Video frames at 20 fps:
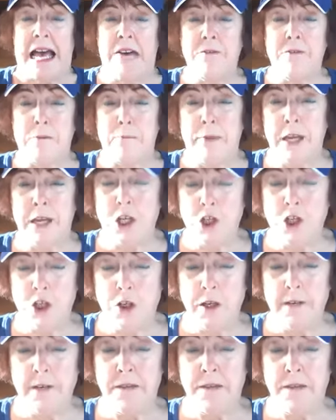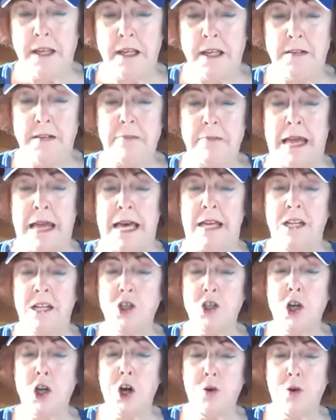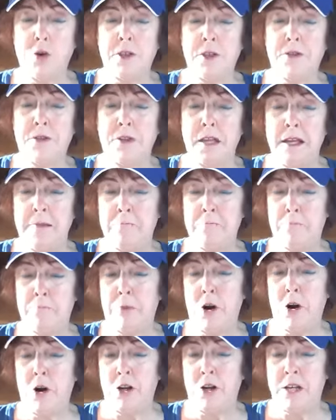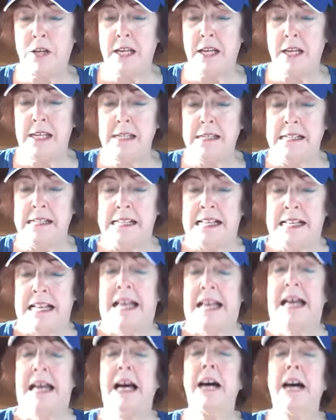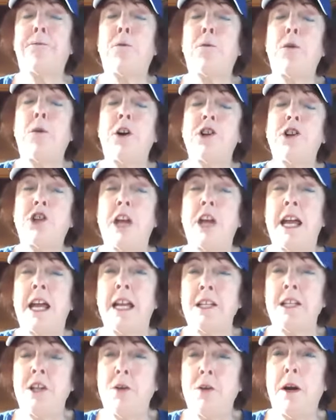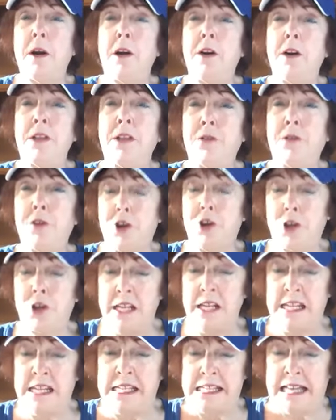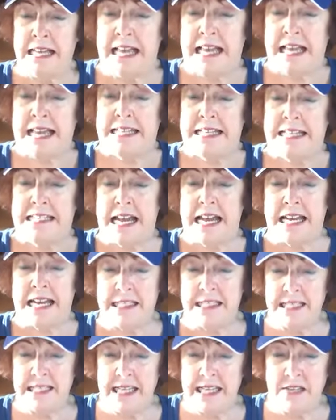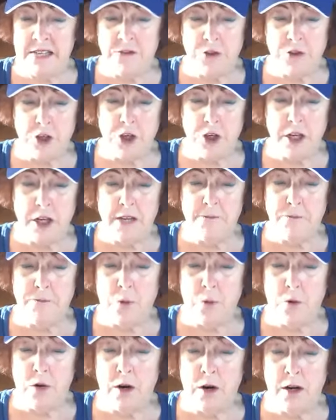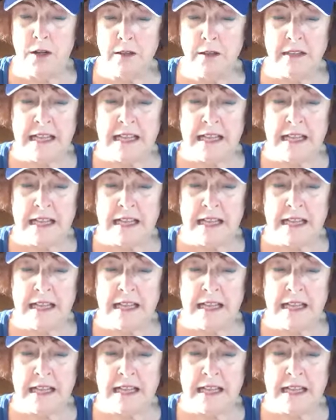I have a picture of him at a toga themed party uh, for January 30, 1934,